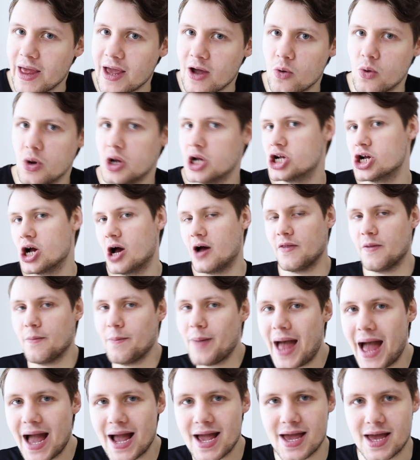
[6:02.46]
language on the
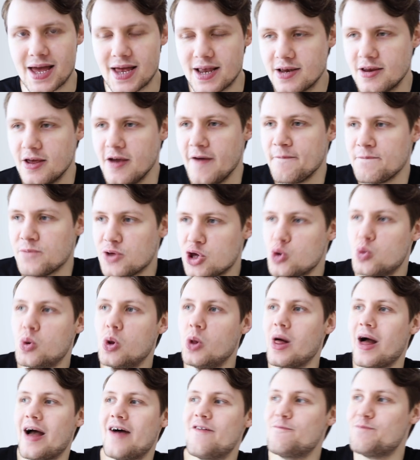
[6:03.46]
back end, you
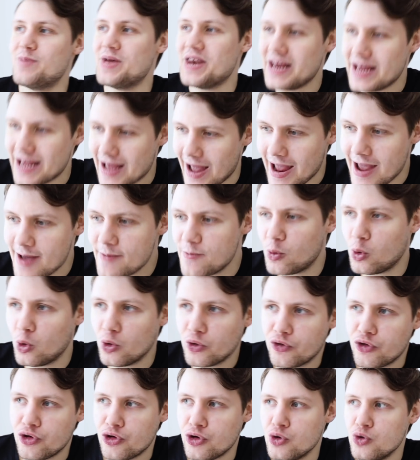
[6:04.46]
will have been
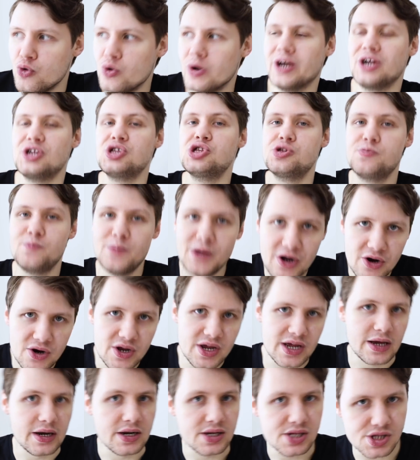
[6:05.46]
able to
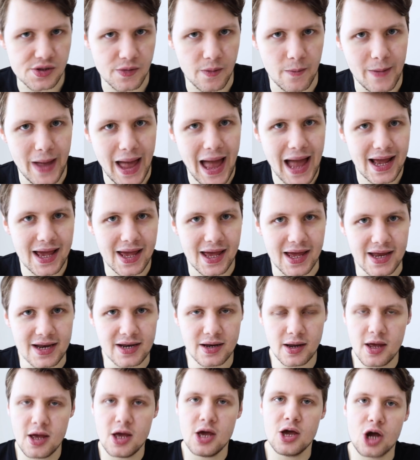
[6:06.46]
experience the back
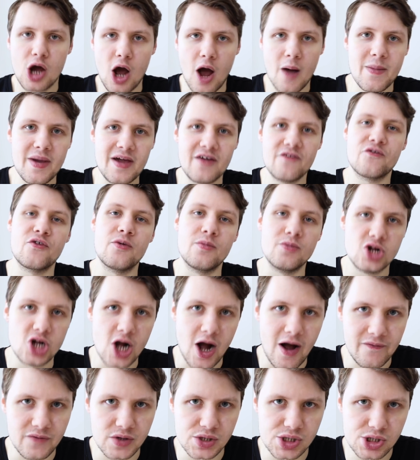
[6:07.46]
end coming from
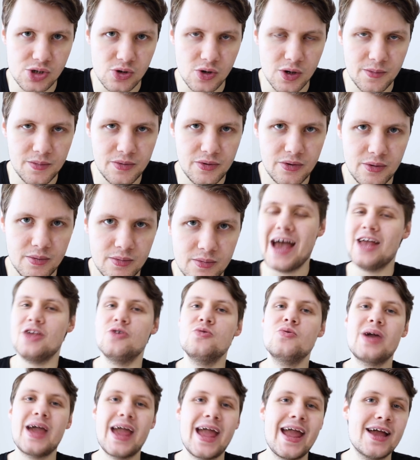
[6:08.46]
JavaScript. And
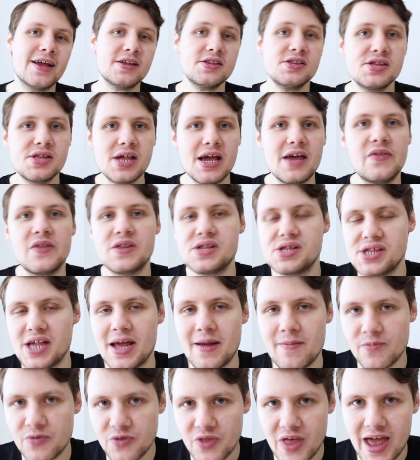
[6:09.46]
you can't say the
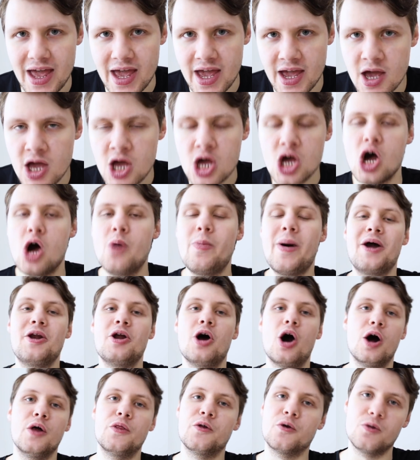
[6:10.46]
same thing about
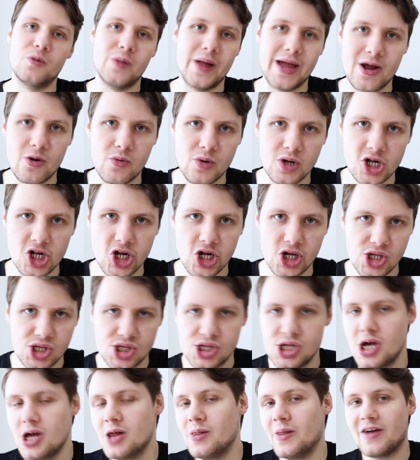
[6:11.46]
other
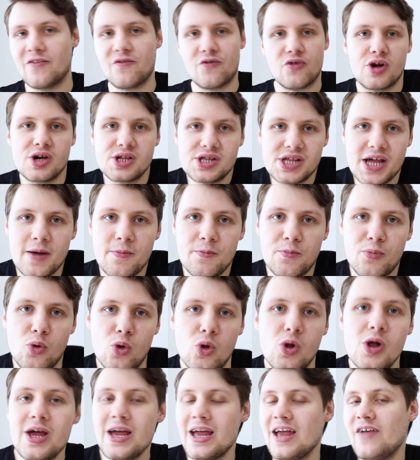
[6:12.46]
languages. Like, for
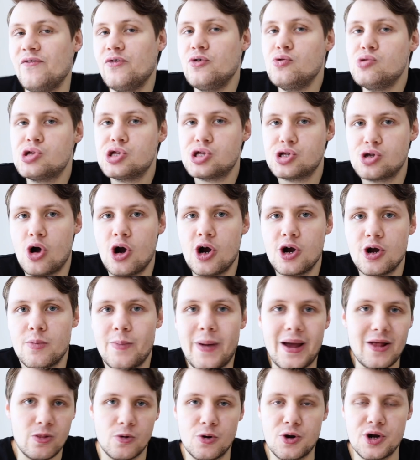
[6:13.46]
example, if you start
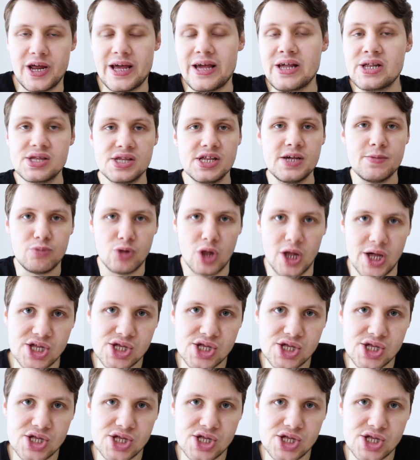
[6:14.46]
by learning C++